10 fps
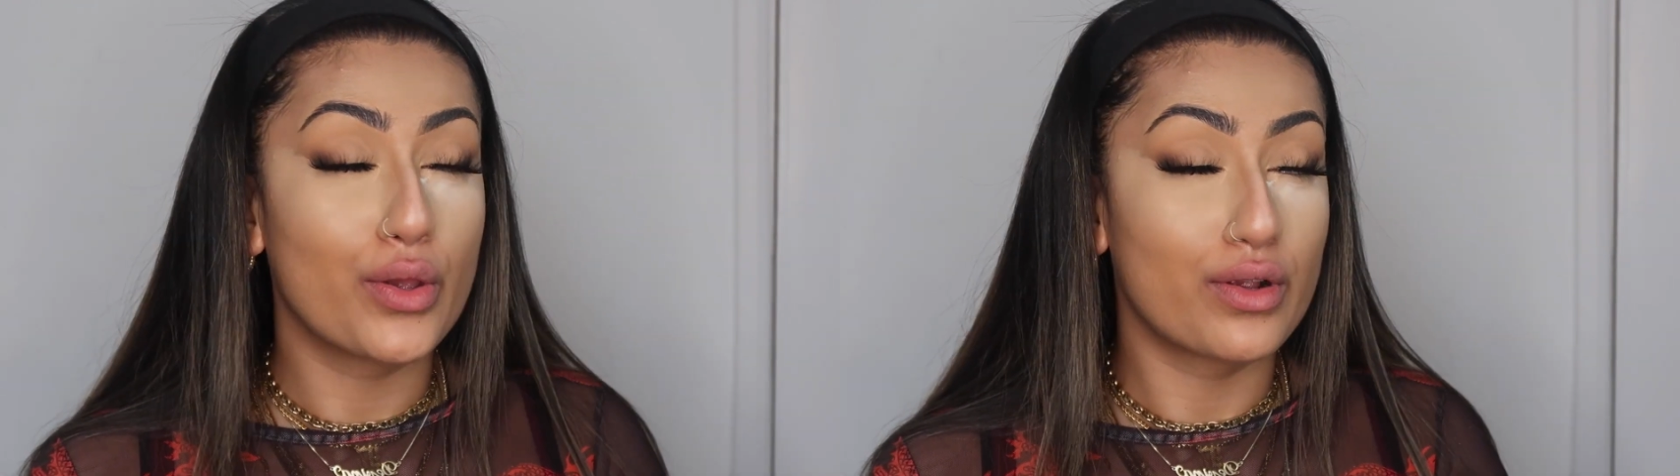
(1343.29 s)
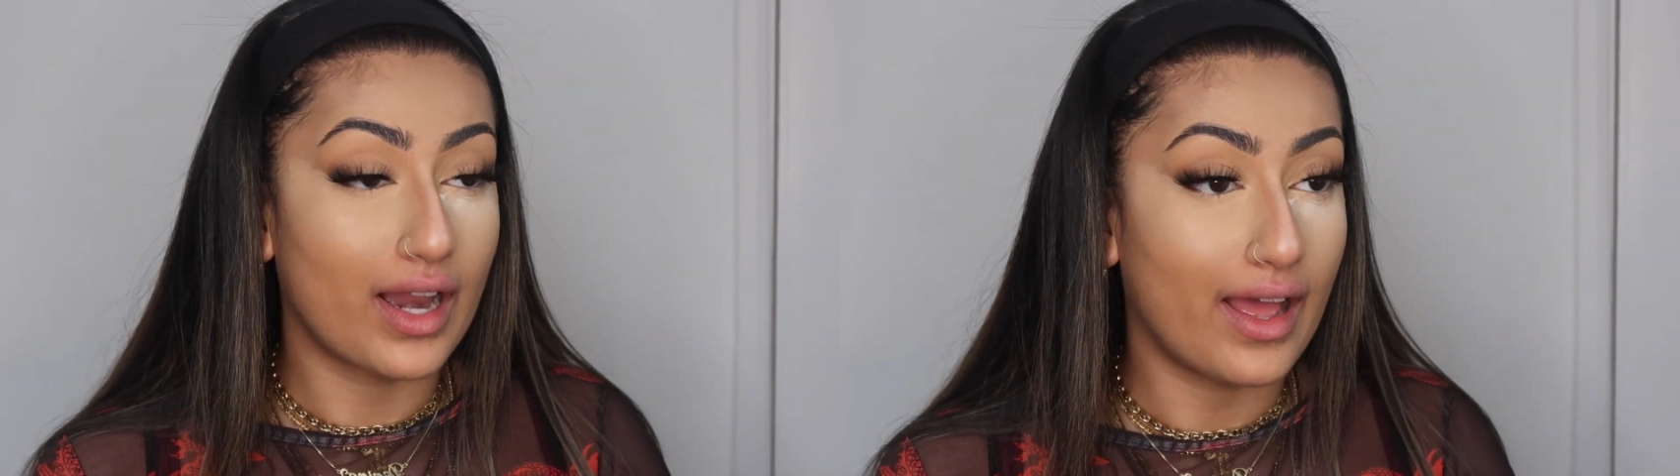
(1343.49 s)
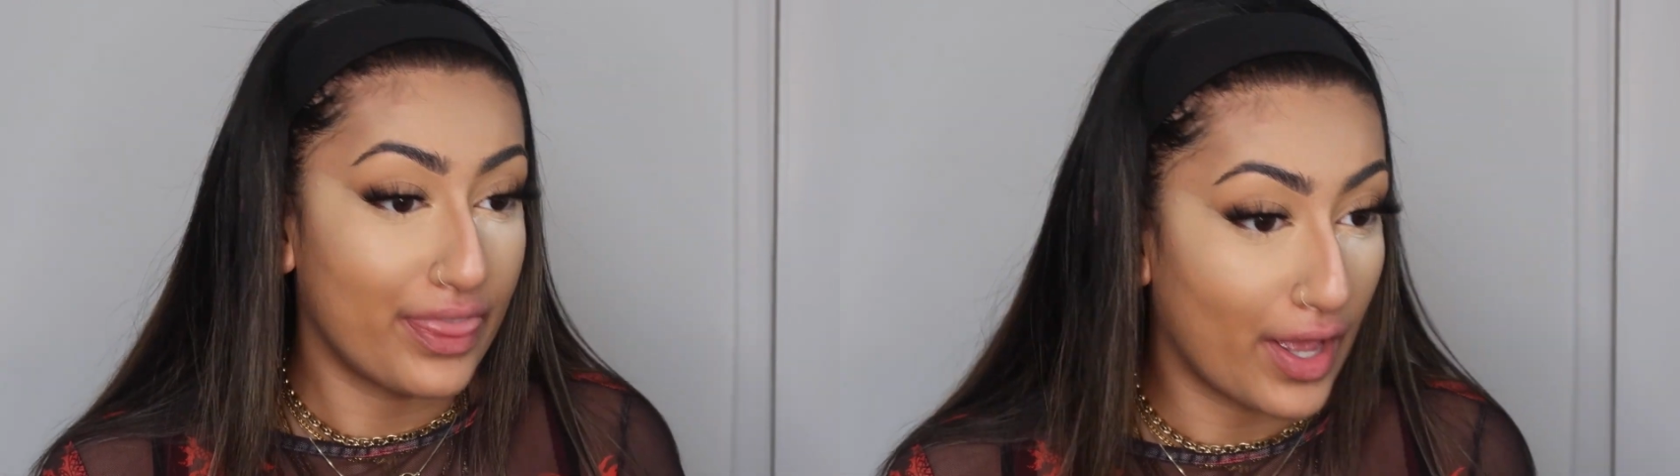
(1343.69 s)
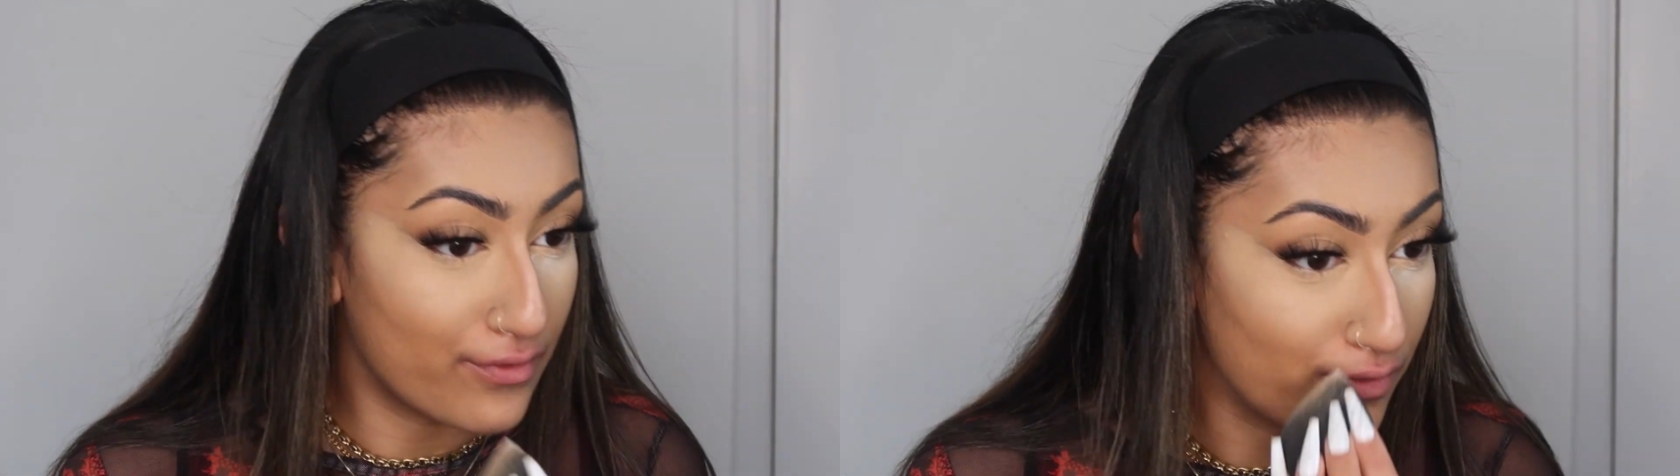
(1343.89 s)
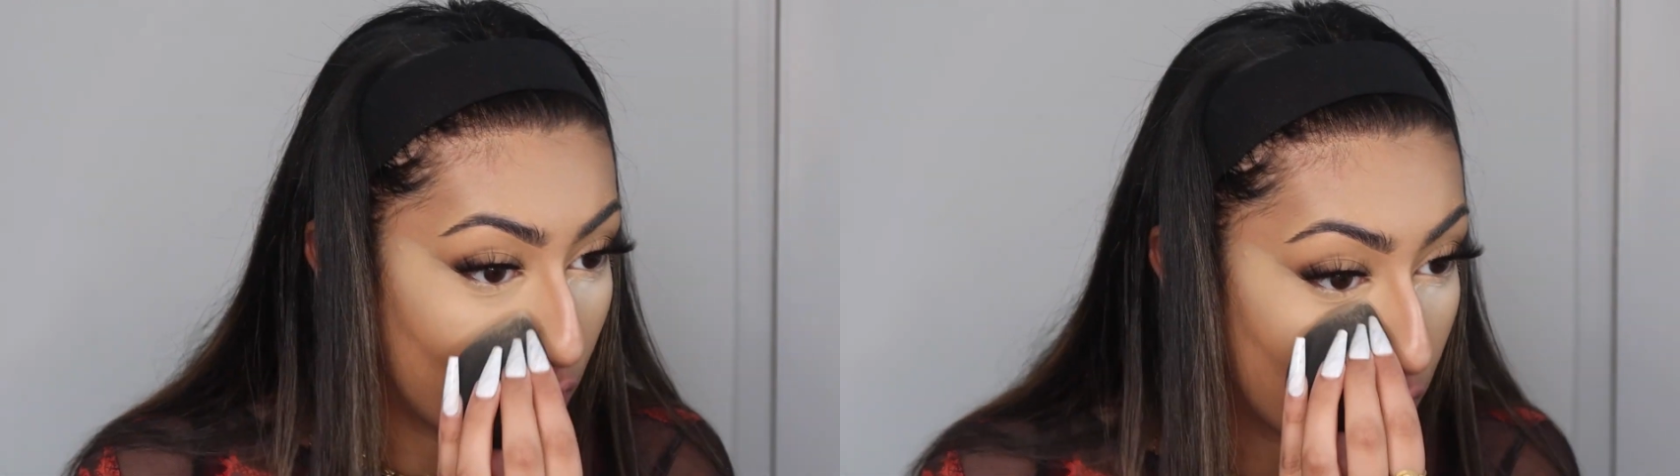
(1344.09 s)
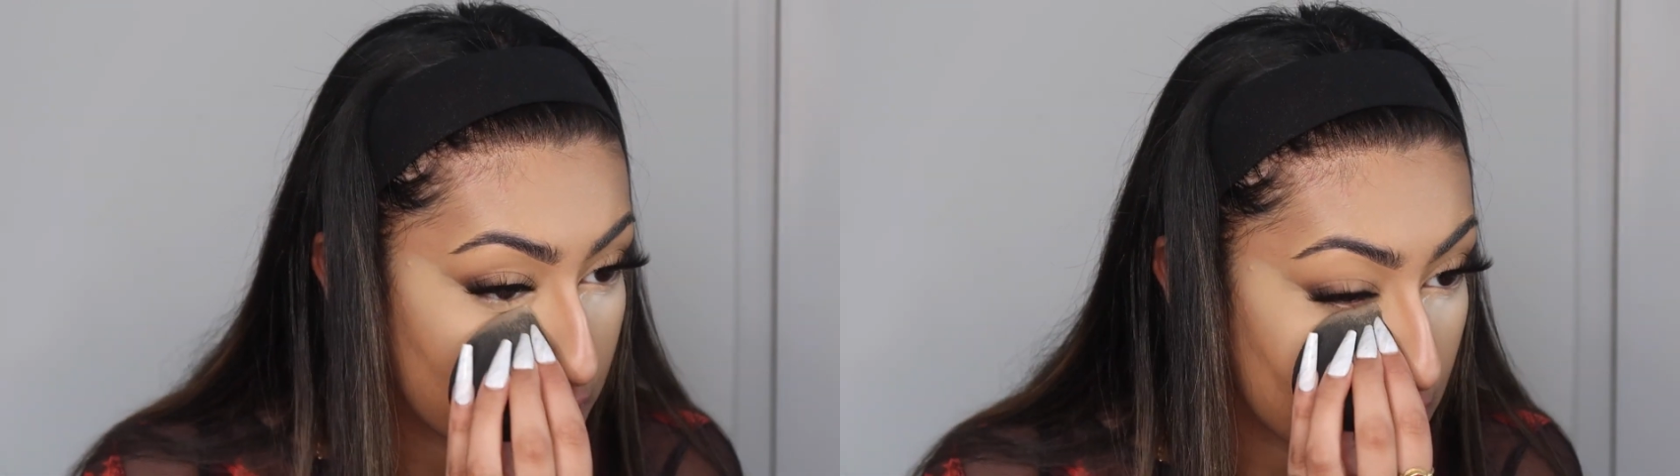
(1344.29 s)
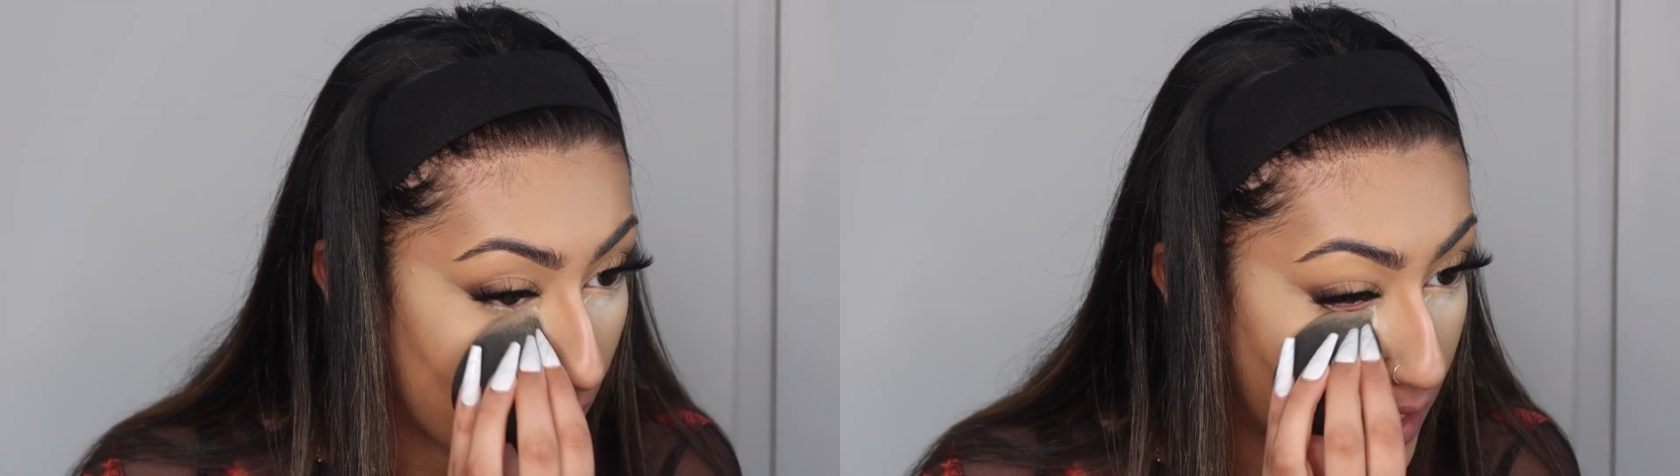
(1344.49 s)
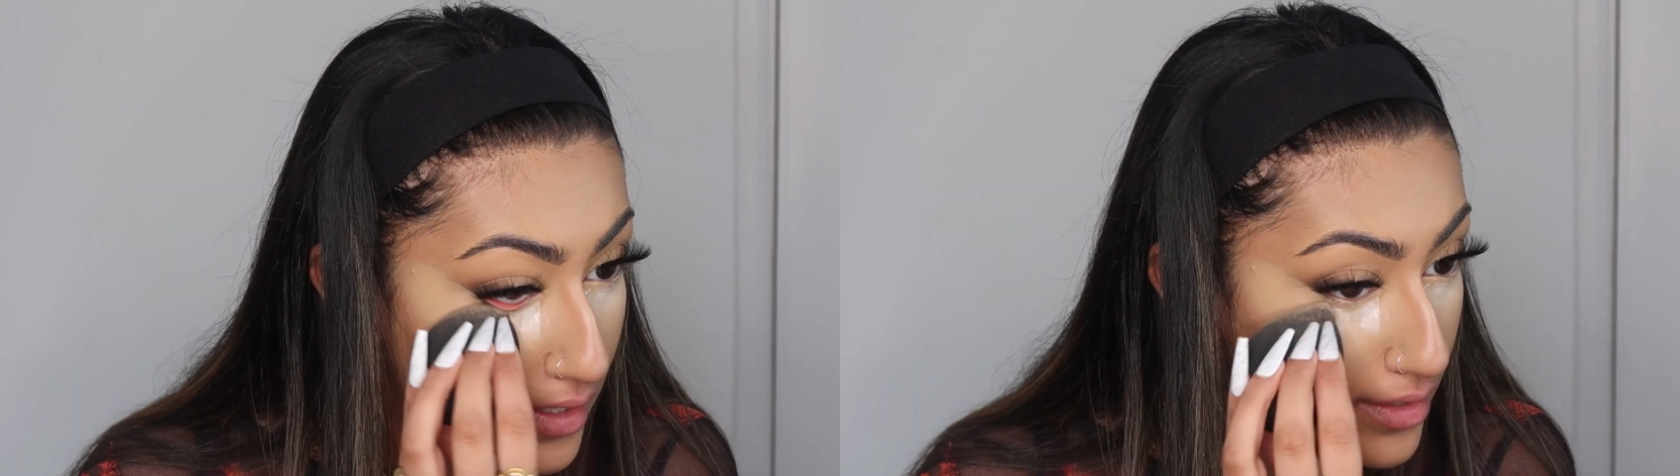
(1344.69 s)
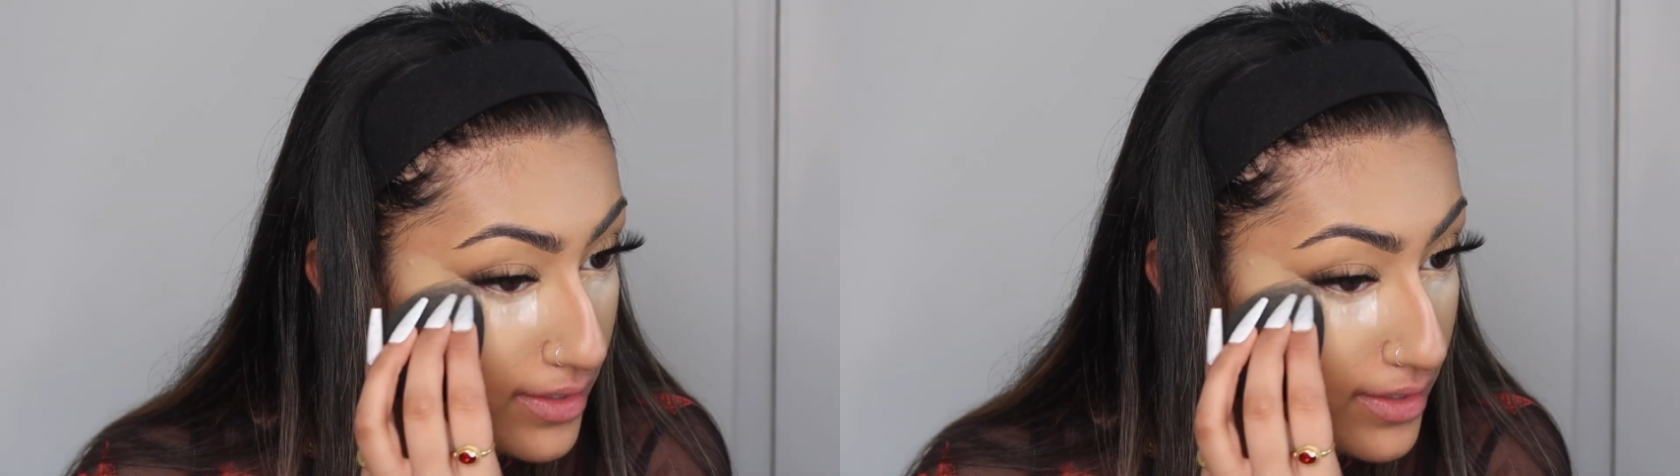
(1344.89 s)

glad that I vlogged like